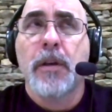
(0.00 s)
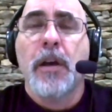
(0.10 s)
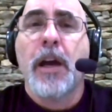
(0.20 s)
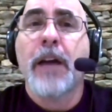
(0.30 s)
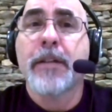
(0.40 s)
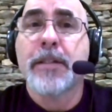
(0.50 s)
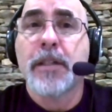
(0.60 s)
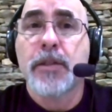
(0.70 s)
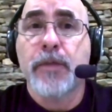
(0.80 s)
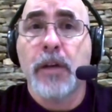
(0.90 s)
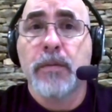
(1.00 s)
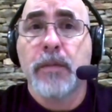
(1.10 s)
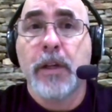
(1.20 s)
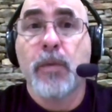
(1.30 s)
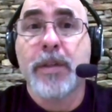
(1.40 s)
how these things flow.
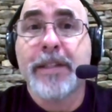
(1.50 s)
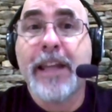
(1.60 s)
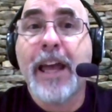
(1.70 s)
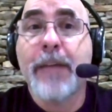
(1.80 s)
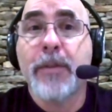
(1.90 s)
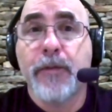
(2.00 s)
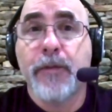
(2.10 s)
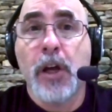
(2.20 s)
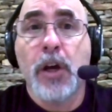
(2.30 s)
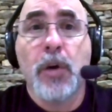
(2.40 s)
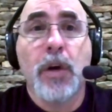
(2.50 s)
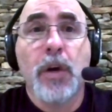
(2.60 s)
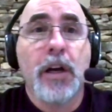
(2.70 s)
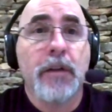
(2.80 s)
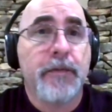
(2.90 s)
Like, what's the ebb and flow
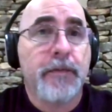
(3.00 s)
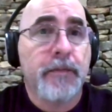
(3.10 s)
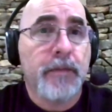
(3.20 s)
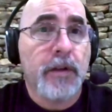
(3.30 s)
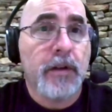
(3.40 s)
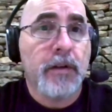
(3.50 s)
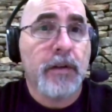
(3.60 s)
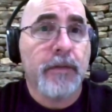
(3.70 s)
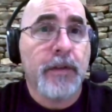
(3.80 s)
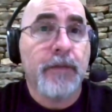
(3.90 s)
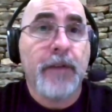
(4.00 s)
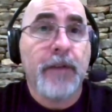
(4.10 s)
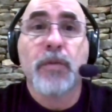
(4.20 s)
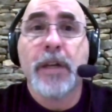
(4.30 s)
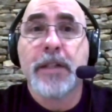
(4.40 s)
of of
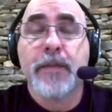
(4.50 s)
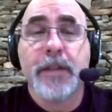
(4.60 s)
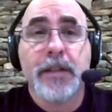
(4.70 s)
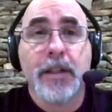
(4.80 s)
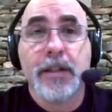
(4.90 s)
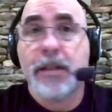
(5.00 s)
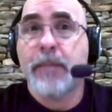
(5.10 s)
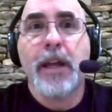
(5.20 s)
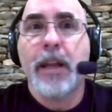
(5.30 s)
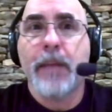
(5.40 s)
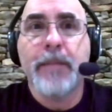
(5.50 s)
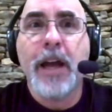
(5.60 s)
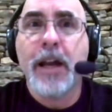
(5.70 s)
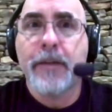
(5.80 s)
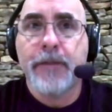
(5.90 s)
infection rates and things like this? And, and I'm
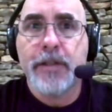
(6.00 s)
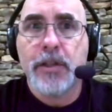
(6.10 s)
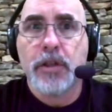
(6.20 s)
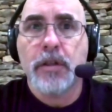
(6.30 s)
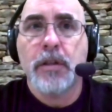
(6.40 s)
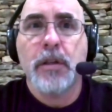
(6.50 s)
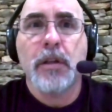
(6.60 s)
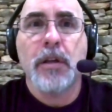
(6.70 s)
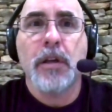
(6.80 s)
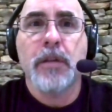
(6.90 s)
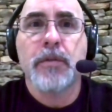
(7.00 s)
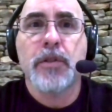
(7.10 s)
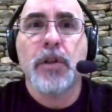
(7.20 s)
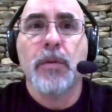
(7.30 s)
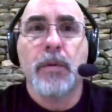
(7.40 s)
not a physician, and
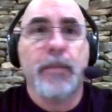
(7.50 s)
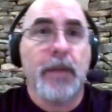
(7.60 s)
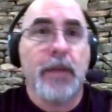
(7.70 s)
so I mean,